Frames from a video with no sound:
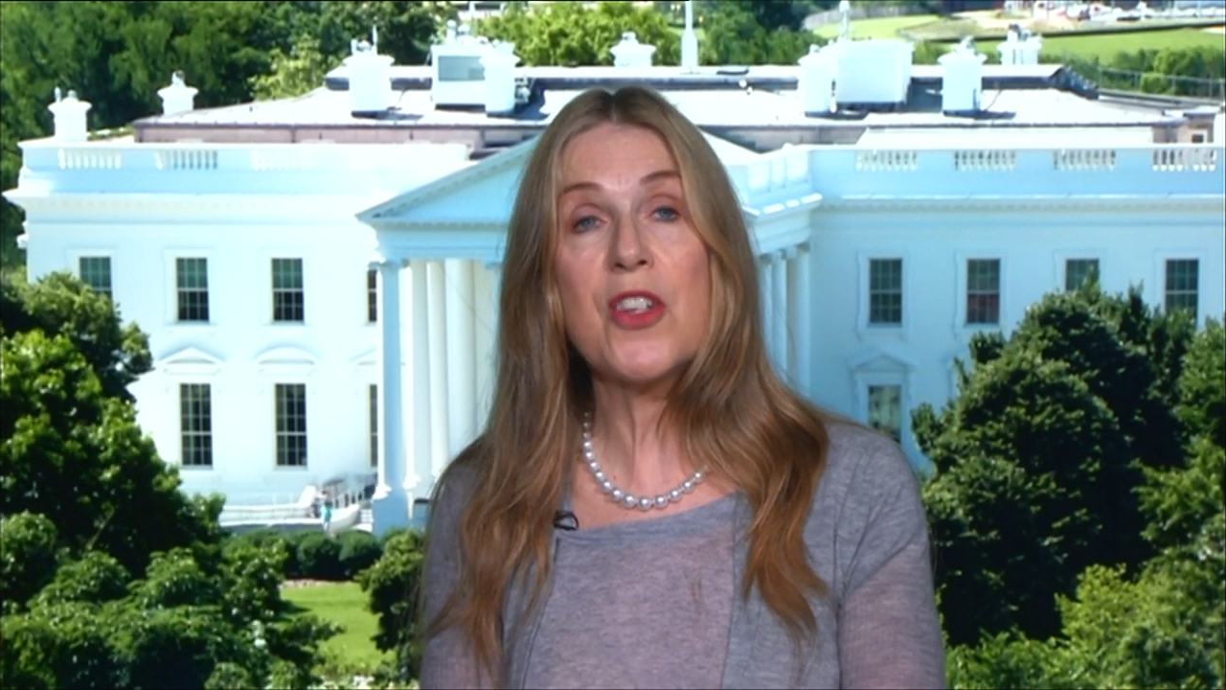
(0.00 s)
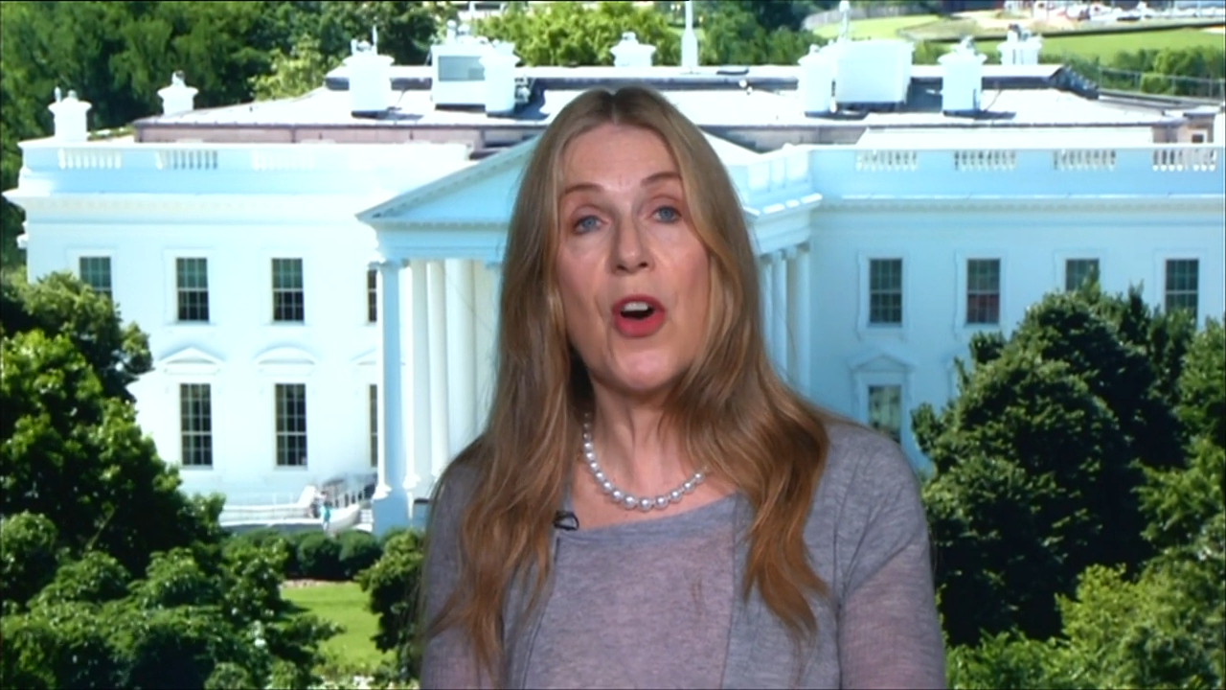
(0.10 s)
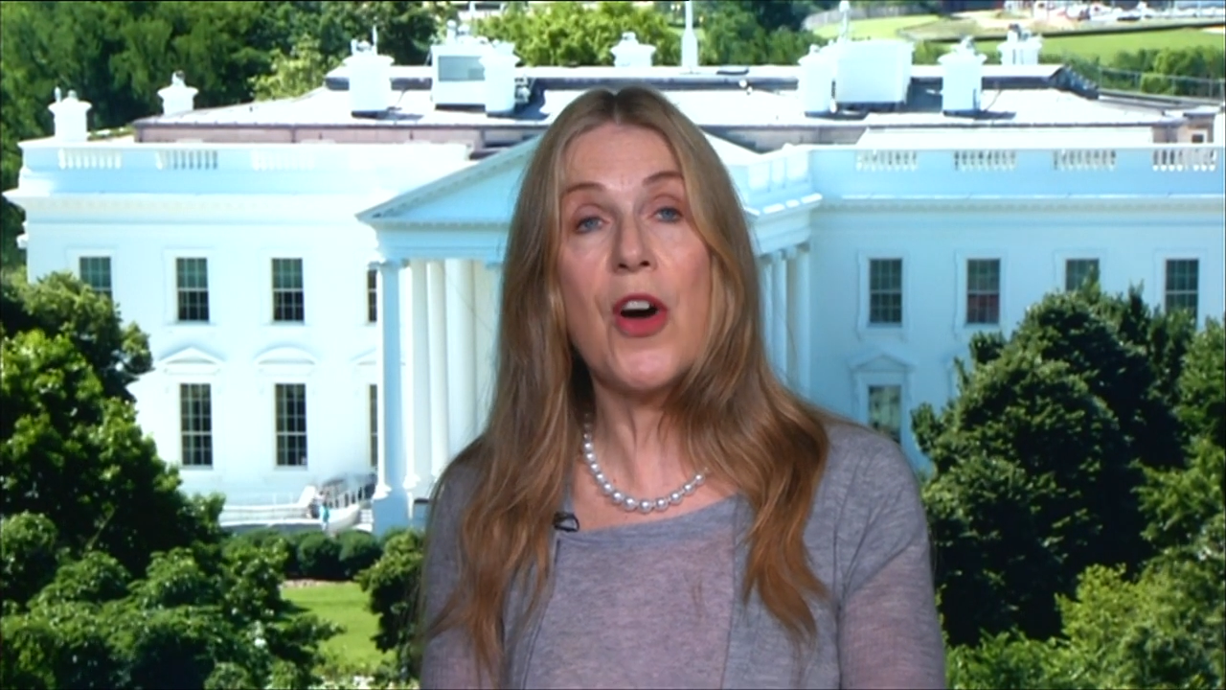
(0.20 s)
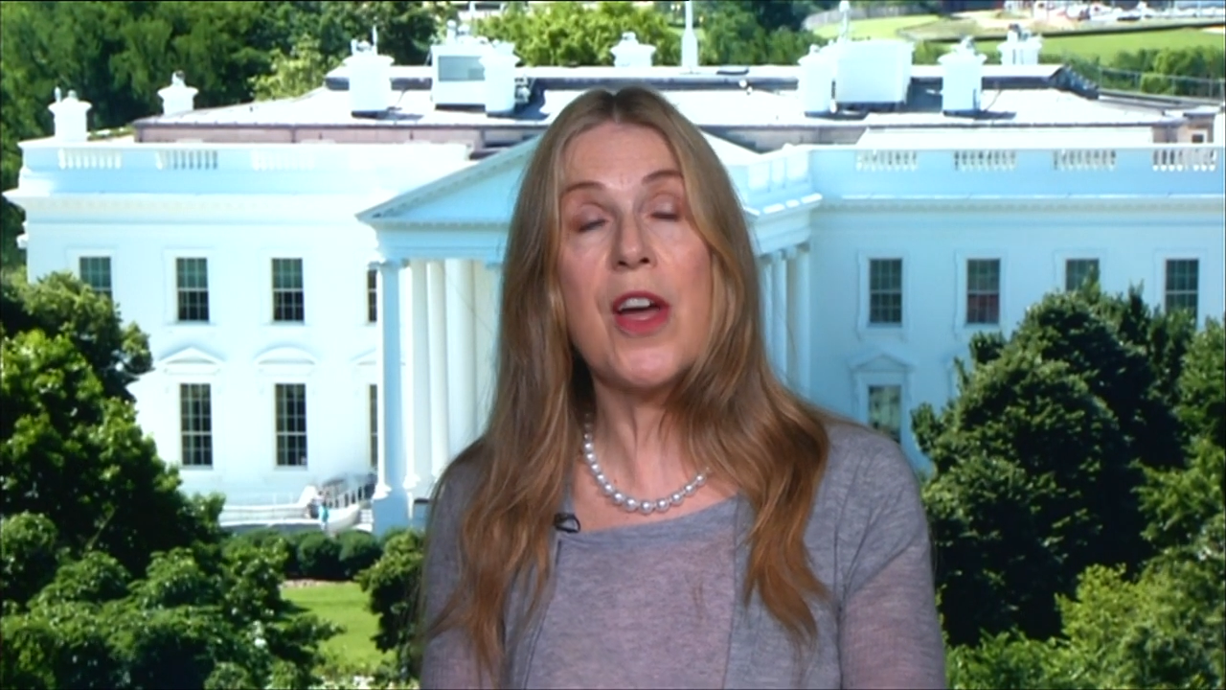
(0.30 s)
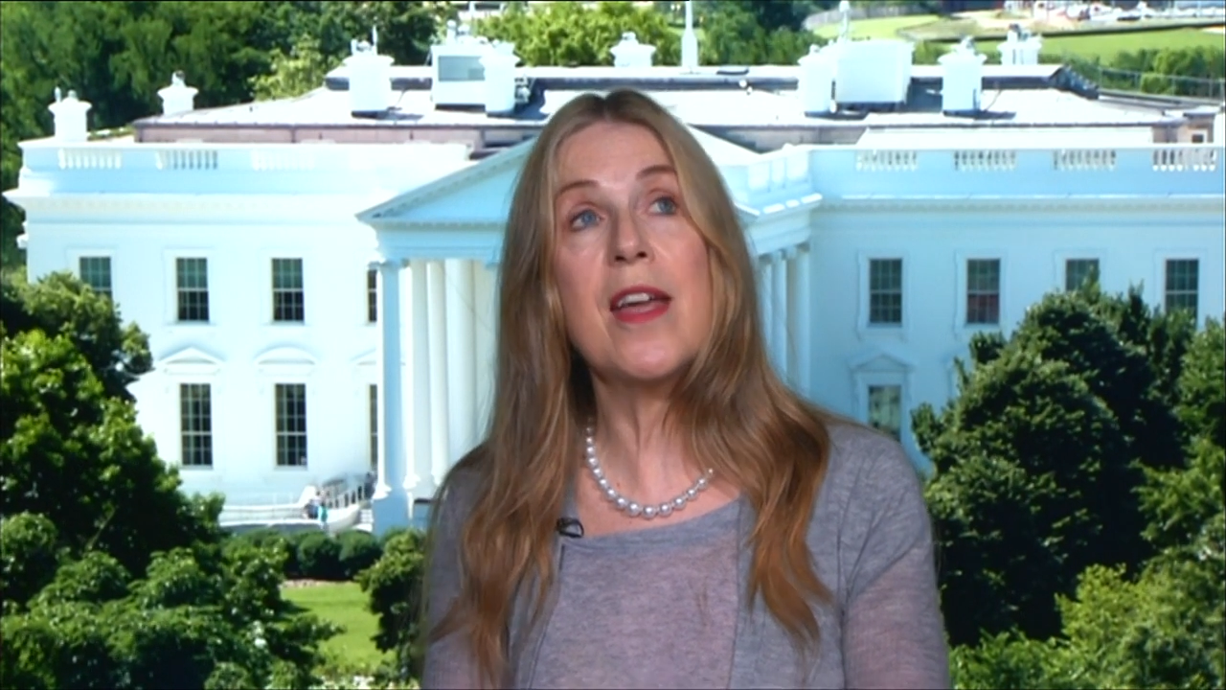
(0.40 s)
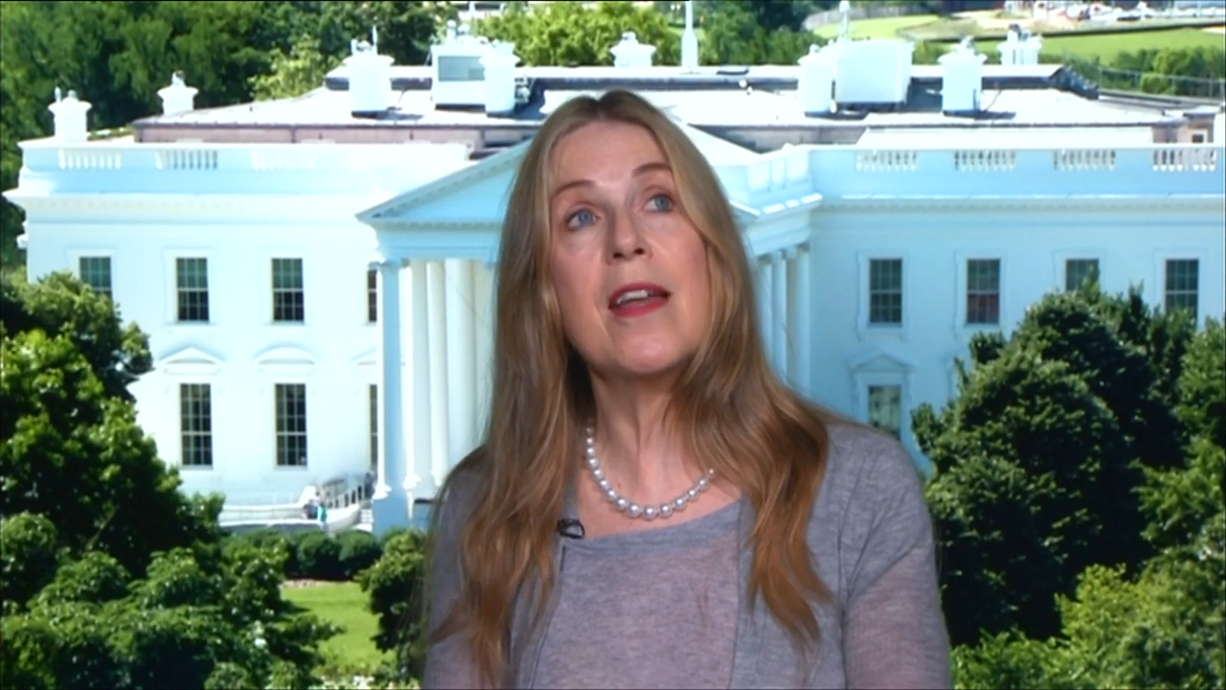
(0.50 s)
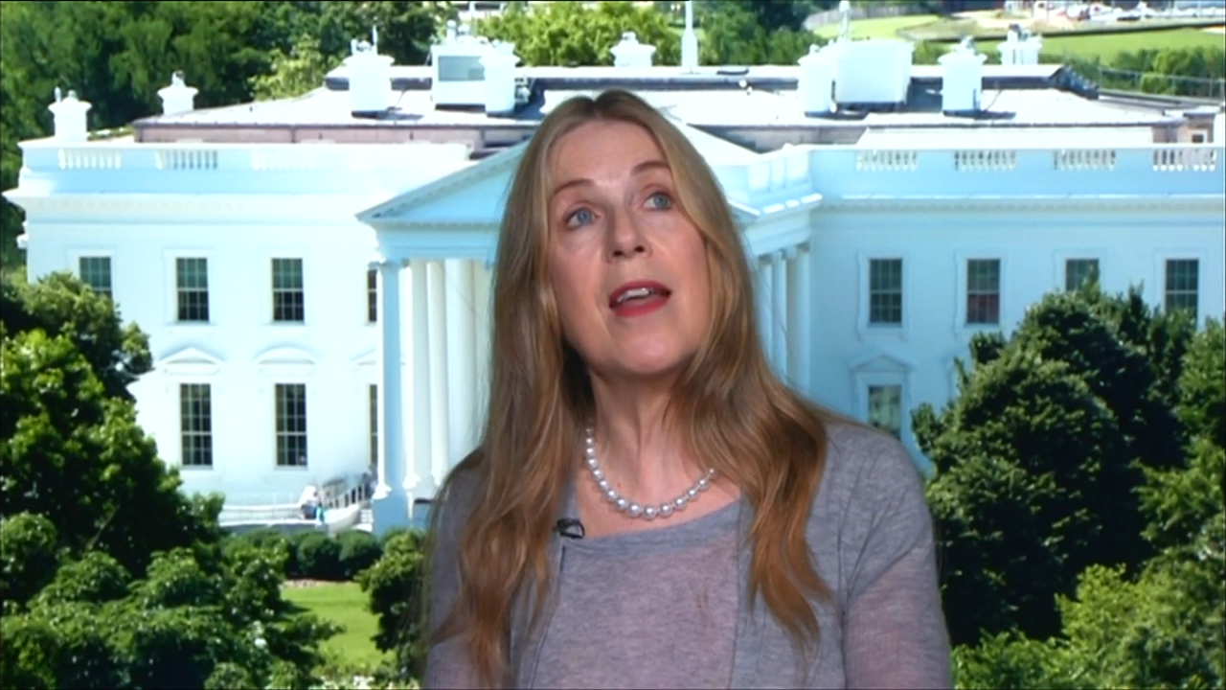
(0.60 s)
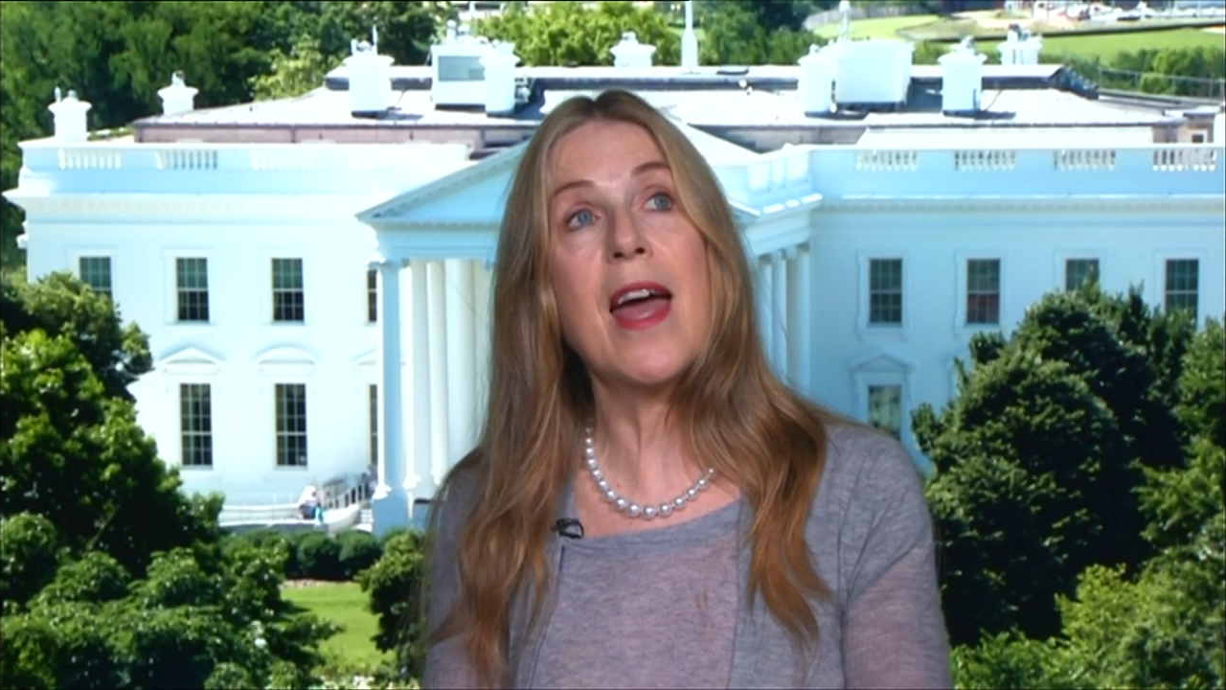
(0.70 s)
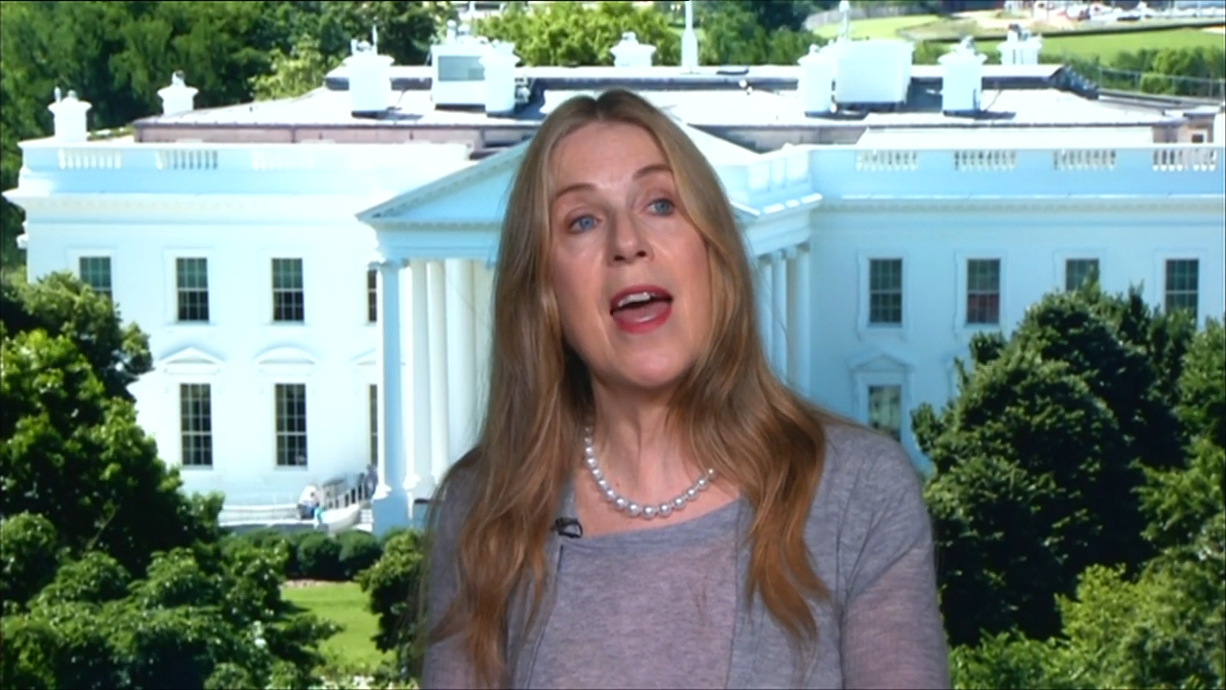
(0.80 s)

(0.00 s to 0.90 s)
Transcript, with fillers: Táin